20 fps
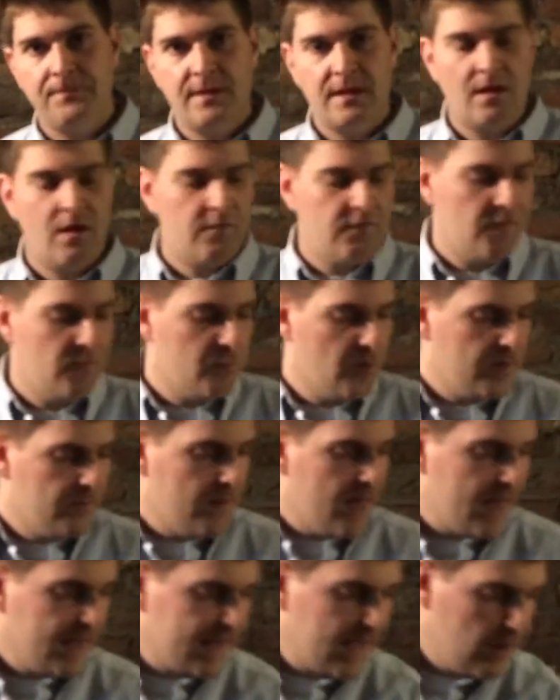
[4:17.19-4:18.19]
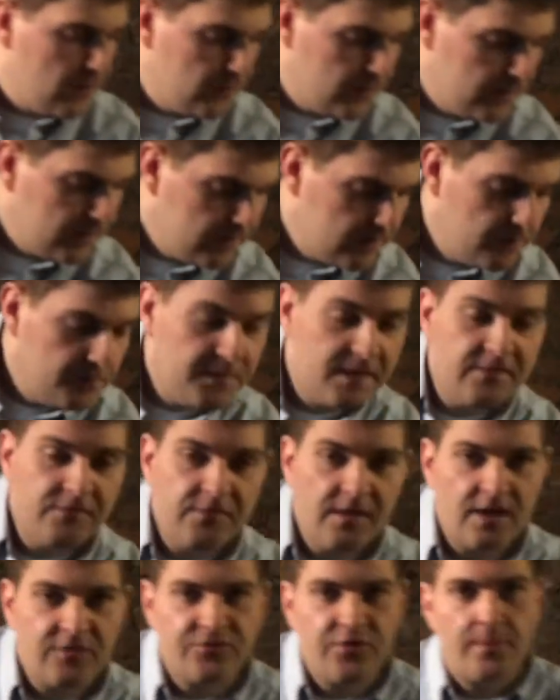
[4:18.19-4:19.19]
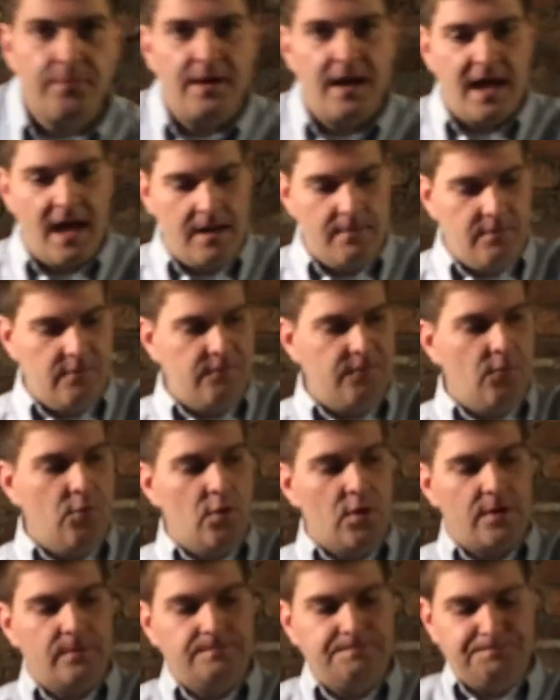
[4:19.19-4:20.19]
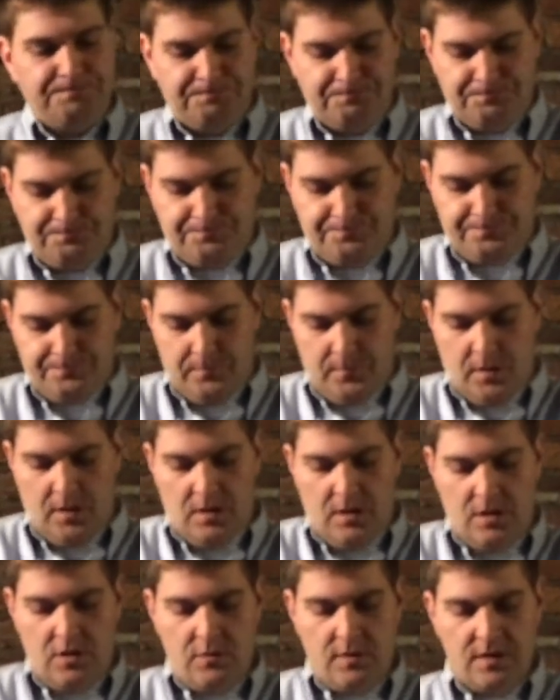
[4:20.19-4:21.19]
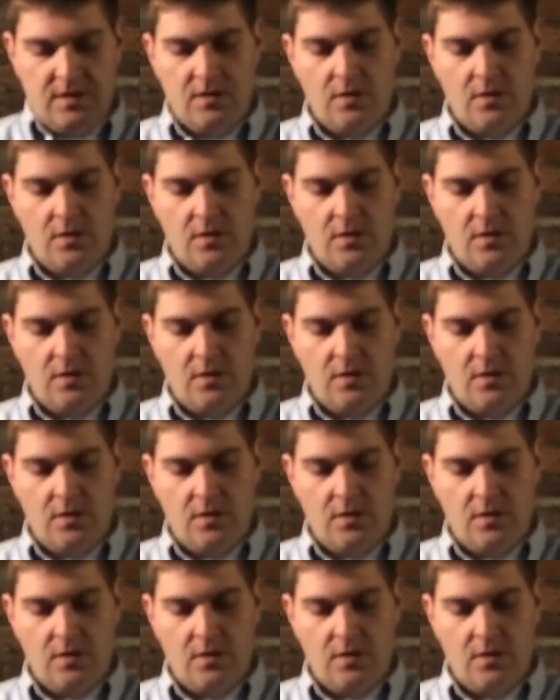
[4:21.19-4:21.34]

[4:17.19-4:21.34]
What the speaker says: Now if I bring back out the B-flat trumpet I had before, you can